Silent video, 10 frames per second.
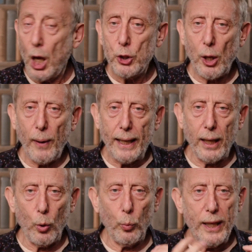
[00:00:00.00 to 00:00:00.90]

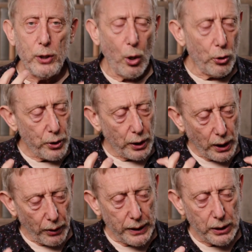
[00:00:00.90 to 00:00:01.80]
Joanna, we're not
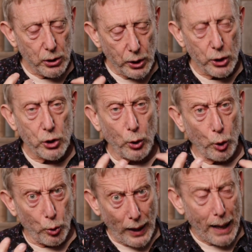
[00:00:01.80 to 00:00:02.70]
going to just
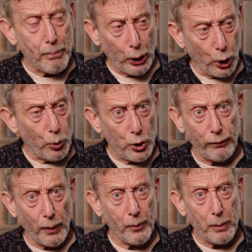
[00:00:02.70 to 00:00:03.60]
grab a goose
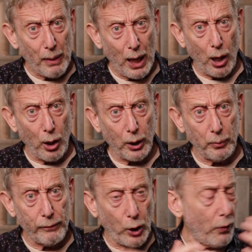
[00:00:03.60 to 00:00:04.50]
from the park.
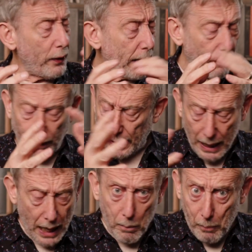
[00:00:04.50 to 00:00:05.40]
We've got the lovely
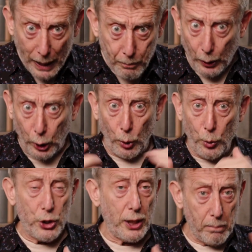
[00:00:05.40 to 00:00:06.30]
paper
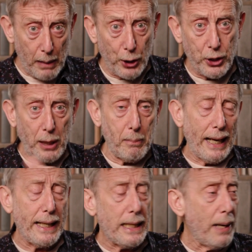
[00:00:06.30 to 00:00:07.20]
goose that Marcia
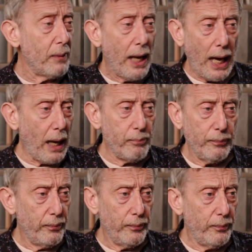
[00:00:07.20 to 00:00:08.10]
made.
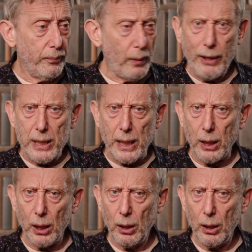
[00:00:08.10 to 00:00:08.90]
Where is it?